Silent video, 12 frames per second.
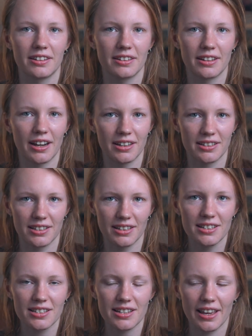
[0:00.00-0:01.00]
dyed
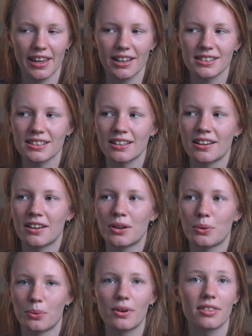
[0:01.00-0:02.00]
Easter eggs
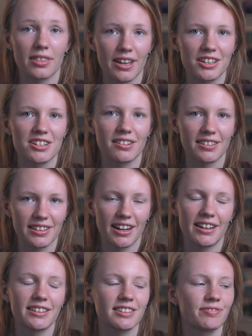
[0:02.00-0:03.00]
with natural
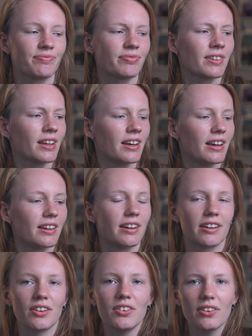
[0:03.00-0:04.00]
dyes, and
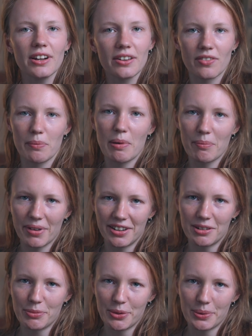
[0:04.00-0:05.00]
I don't really remember
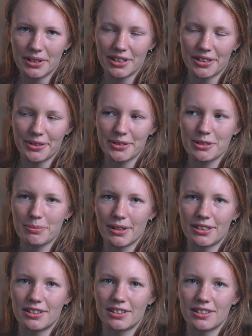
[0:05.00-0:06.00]
anymore what I used,
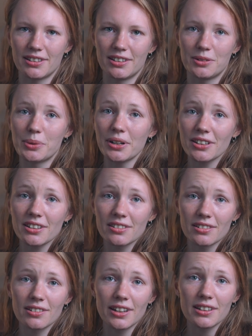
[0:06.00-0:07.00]
but it worked
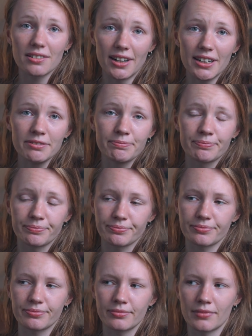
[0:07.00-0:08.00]
out quite well.
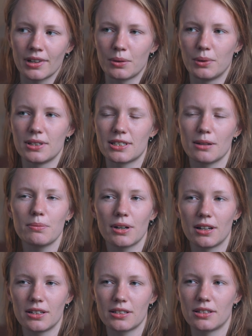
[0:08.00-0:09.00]
Well, some
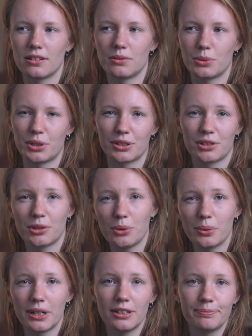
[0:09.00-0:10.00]
colors didn't work so
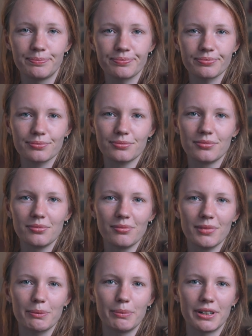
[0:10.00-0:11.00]
well,
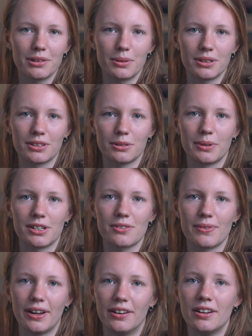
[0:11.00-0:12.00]
but it was so much
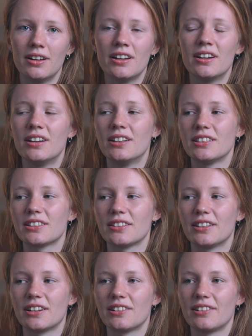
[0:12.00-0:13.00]
fun. So
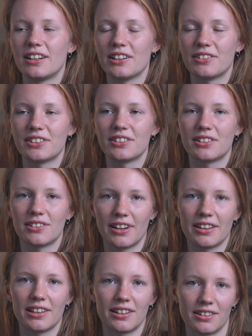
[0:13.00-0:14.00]
now I really want to
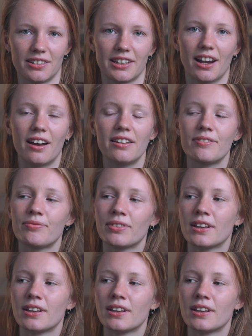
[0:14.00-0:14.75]
try that on yarn.